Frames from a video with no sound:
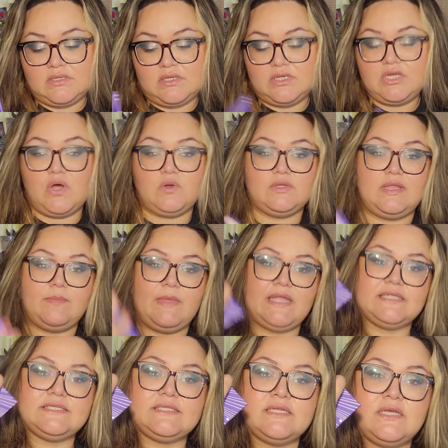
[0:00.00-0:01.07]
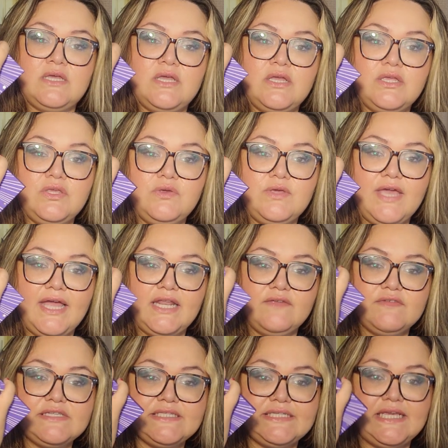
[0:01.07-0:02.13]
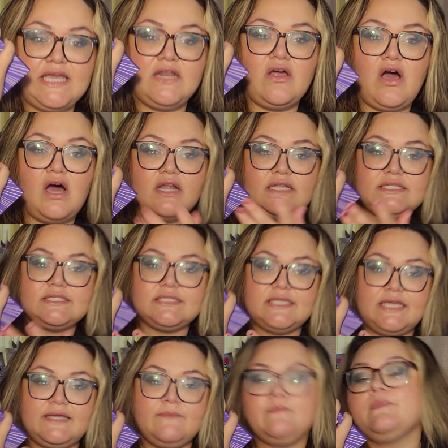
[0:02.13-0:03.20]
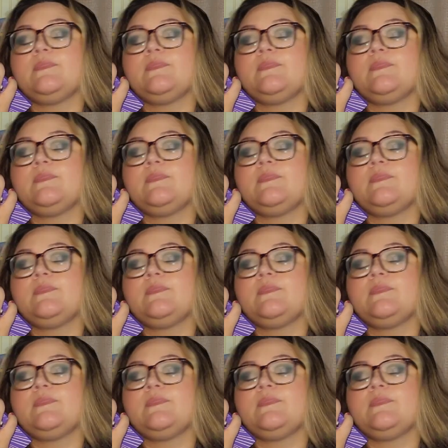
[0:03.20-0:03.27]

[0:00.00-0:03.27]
No Limits. You can't even see it. And honestly,